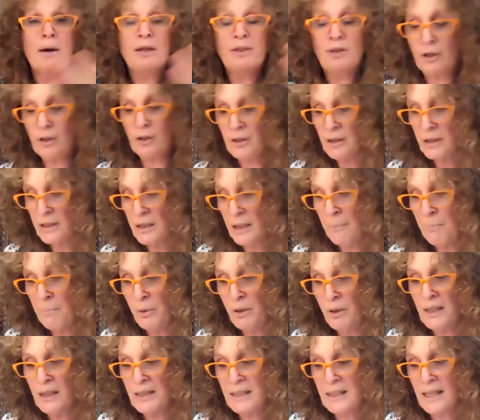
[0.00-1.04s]
there's
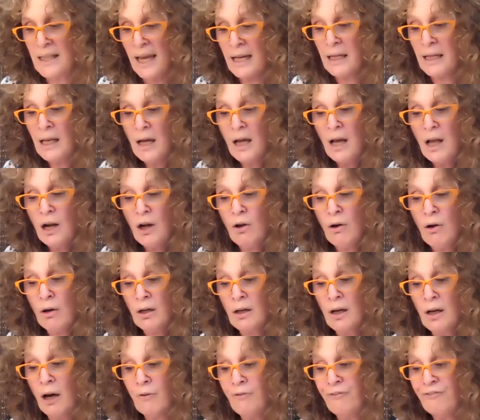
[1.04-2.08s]
somebody saying,
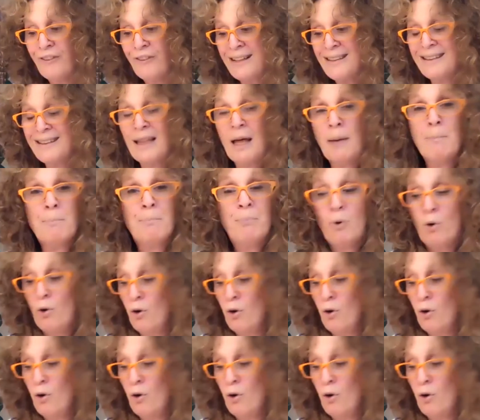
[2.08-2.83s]
"Look how fast that boy